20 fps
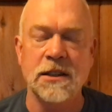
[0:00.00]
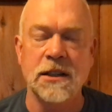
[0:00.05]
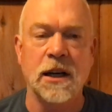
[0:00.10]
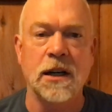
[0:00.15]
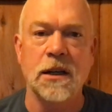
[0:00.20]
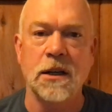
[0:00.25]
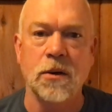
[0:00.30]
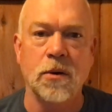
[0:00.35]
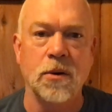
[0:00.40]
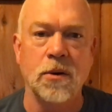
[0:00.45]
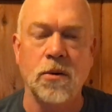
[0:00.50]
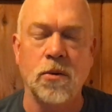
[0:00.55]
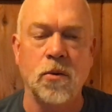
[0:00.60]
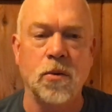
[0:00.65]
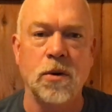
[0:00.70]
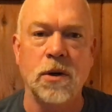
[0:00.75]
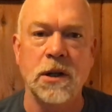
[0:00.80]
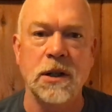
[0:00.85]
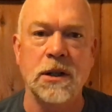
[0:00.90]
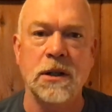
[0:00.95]
not
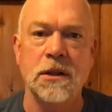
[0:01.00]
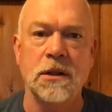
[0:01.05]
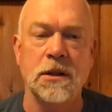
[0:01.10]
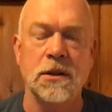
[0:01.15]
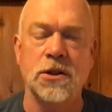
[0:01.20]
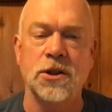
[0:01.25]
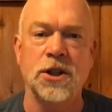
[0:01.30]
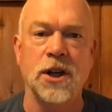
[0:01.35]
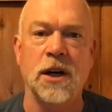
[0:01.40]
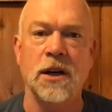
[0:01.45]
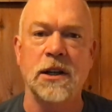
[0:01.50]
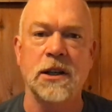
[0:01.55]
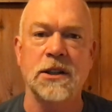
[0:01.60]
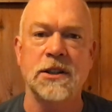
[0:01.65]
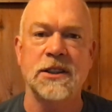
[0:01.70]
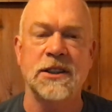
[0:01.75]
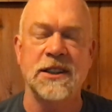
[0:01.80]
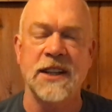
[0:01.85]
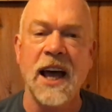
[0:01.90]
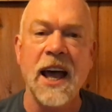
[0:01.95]
what John is
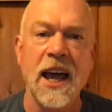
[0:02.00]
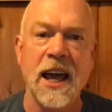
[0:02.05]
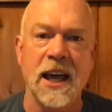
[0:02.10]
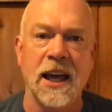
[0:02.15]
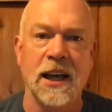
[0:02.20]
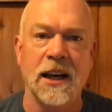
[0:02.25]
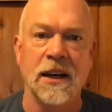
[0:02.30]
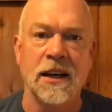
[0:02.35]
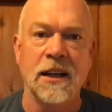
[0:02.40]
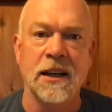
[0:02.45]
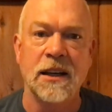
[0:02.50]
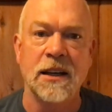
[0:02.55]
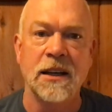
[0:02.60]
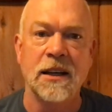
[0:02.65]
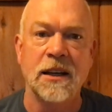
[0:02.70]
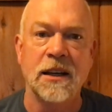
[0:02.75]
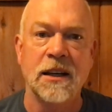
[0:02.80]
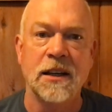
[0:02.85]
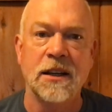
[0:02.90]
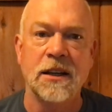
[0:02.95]
saying.
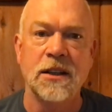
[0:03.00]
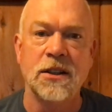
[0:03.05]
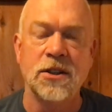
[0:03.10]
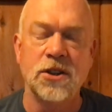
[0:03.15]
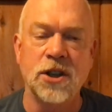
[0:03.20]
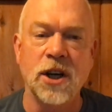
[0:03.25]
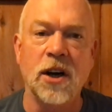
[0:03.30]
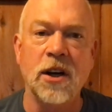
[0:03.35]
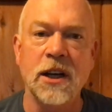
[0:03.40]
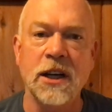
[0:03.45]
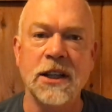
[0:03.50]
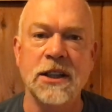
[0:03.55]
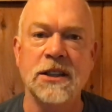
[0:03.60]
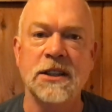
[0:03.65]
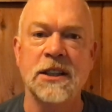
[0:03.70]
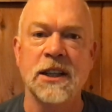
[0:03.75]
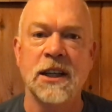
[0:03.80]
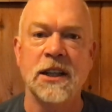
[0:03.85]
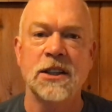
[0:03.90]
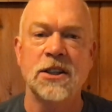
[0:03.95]
John
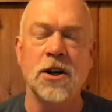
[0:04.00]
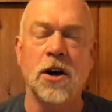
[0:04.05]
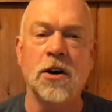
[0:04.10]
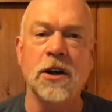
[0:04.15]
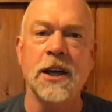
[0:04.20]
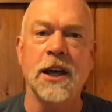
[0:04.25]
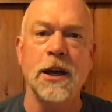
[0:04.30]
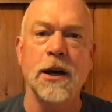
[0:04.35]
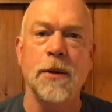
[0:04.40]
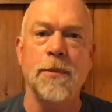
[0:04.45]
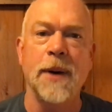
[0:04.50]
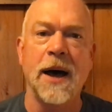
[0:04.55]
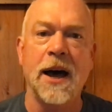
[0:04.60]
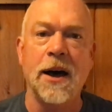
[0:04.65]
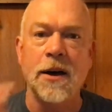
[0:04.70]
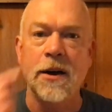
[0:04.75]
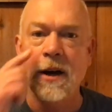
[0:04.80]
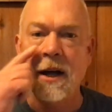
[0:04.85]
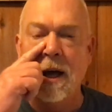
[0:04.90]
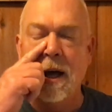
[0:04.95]
is talking
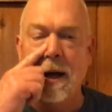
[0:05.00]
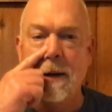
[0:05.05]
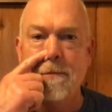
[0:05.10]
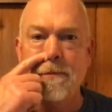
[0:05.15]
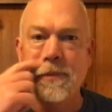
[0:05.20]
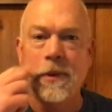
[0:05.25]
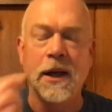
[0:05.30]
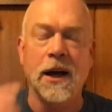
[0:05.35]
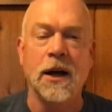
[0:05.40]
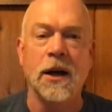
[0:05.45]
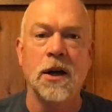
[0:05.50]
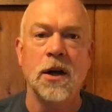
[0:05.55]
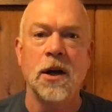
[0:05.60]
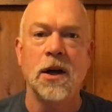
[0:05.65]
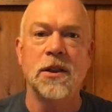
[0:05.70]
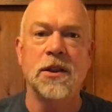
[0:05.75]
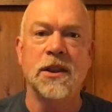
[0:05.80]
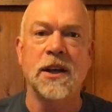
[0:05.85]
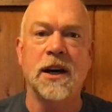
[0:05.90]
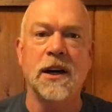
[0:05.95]
about
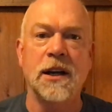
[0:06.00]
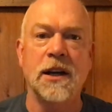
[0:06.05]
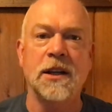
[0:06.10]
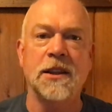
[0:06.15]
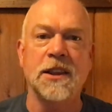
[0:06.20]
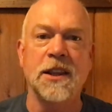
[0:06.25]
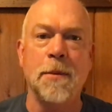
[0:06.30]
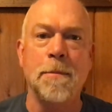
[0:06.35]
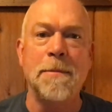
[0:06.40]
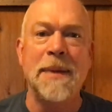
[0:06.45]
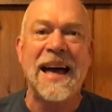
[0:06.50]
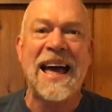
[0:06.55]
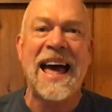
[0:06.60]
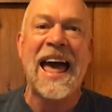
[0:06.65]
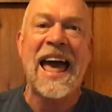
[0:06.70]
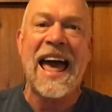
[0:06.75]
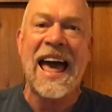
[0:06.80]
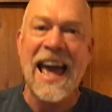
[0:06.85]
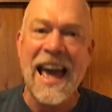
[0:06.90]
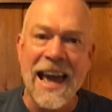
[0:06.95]
the
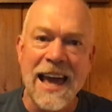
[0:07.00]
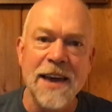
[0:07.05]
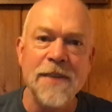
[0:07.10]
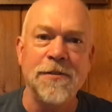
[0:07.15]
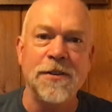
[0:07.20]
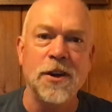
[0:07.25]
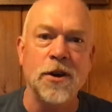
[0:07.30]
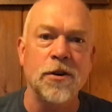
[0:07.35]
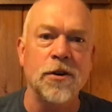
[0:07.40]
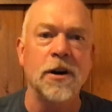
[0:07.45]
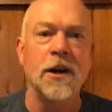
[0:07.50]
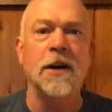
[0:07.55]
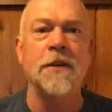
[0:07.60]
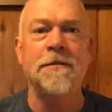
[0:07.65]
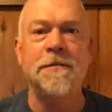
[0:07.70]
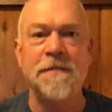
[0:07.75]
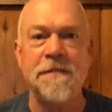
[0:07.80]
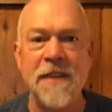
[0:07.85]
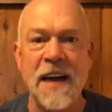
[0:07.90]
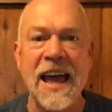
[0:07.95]
behavior of
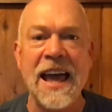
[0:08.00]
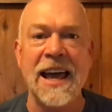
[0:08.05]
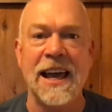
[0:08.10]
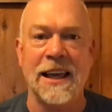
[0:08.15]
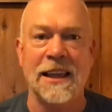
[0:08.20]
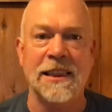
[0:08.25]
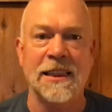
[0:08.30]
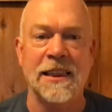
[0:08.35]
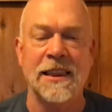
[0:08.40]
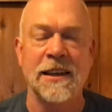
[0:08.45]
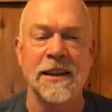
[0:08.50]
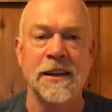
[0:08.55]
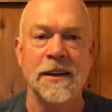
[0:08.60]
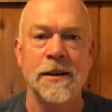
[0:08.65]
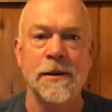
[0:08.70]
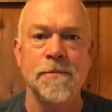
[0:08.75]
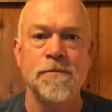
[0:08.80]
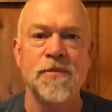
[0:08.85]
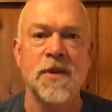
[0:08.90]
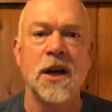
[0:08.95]
faith.
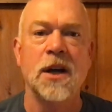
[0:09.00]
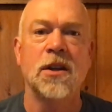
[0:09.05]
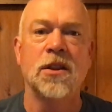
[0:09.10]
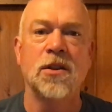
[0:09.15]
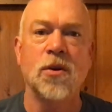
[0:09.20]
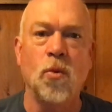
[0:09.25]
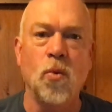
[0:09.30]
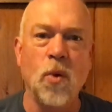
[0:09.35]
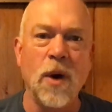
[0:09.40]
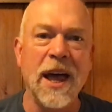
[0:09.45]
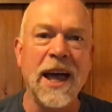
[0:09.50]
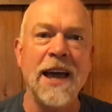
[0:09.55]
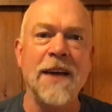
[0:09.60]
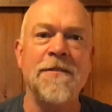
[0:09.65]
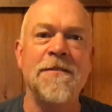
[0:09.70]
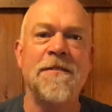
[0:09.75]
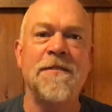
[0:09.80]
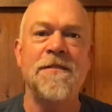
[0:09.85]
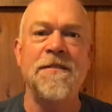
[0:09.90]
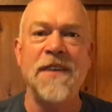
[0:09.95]
The way
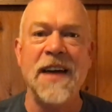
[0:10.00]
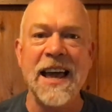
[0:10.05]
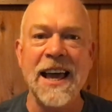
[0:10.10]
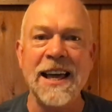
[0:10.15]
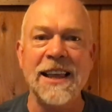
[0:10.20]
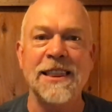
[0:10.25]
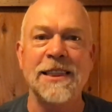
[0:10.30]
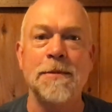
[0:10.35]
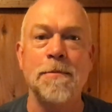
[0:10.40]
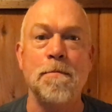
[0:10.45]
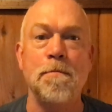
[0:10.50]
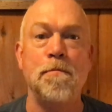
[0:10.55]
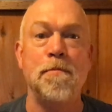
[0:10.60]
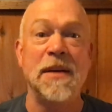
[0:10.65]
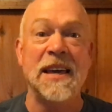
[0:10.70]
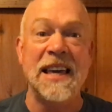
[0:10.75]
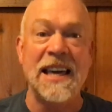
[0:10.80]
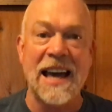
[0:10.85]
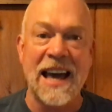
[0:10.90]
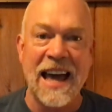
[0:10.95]
faith
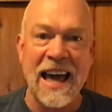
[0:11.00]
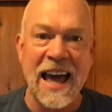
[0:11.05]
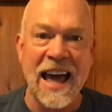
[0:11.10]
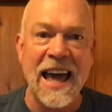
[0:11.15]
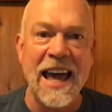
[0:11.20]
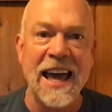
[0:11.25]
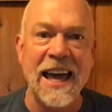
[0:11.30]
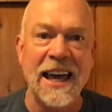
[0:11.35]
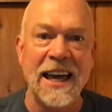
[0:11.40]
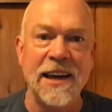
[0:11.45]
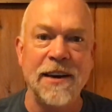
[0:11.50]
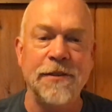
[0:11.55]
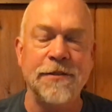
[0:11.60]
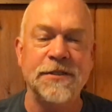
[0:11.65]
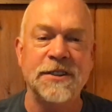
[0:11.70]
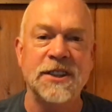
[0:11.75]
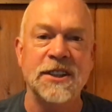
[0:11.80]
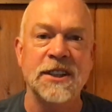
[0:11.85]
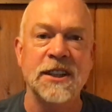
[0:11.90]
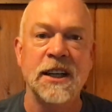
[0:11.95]

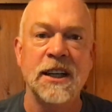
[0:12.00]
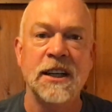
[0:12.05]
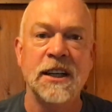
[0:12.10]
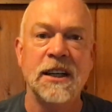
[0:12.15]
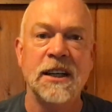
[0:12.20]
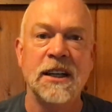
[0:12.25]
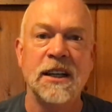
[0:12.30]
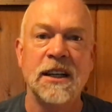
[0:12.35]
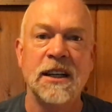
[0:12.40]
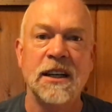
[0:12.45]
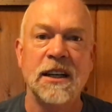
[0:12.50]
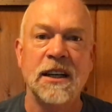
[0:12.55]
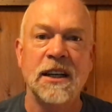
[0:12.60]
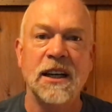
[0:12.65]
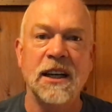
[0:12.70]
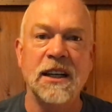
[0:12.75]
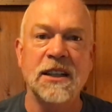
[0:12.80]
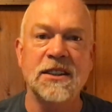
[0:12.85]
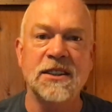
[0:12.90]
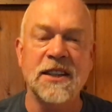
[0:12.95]
behaves
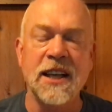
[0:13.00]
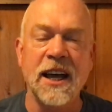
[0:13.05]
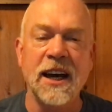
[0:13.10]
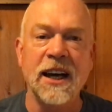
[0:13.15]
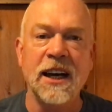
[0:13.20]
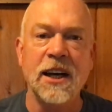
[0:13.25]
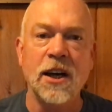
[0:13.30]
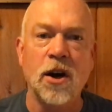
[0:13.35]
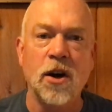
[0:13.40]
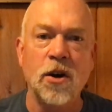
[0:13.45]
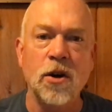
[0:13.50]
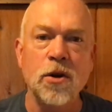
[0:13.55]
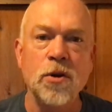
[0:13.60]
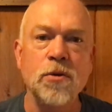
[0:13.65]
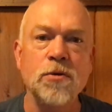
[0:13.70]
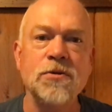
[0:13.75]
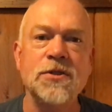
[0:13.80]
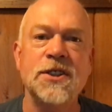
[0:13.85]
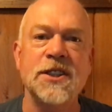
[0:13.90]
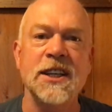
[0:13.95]
is that it
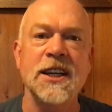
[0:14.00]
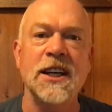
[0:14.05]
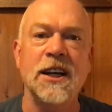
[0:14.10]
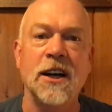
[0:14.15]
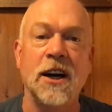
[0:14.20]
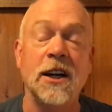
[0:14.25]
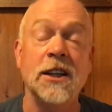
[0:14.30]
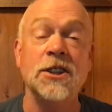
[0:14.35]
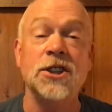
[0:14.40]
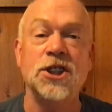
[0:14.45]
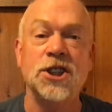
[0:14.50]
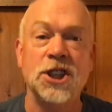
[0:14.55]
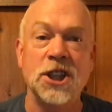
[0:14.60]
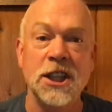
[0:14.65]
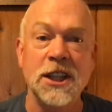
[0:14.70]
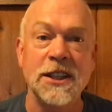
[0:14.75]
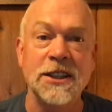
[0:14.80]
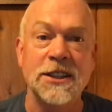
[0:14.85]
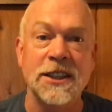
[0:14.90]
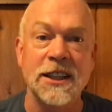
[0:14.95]
hones in on
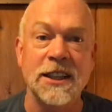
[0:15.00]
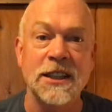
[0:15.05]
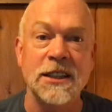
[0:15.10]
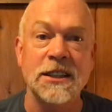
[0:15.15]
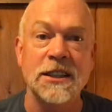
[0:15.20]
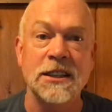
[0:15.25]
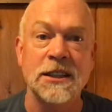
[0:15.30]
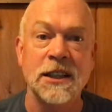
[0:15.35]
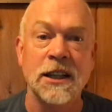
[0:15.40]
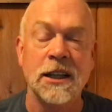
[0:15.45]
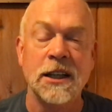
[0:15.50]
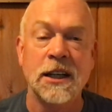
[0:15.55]
Jesus